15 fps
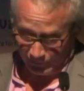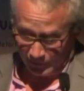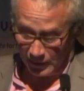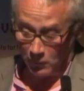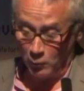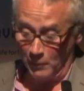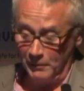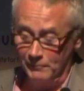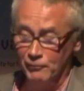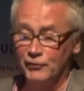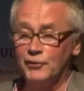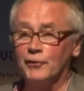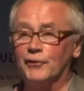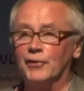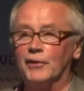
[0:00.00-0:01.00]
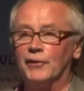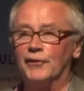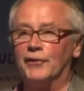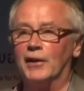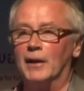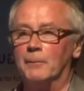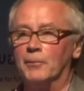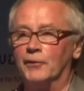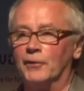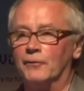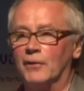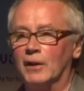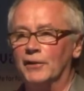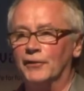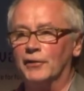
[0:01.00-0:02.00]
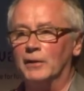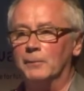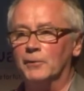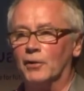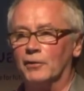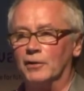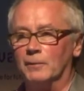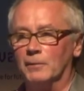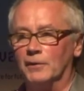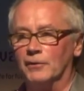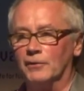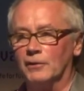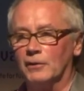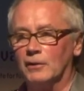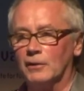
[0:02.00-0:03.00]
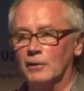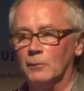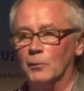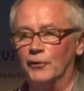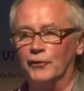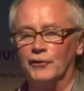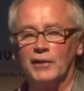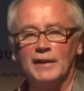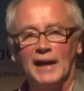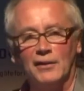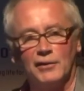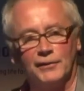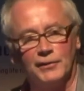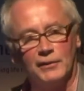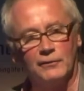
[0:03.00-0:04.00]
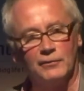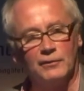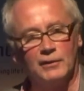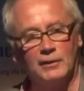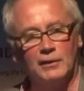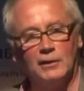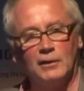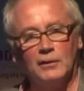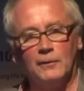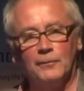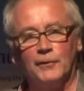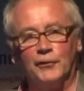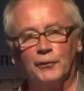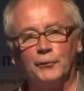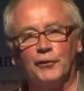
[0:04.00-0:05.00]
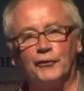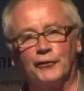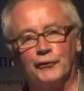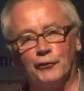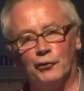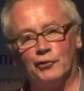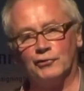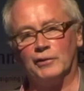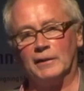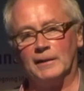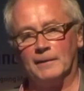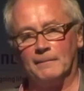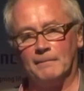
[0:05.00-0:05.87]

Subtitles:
What we produced instead was a very slim document, which was a narrative. This was a story.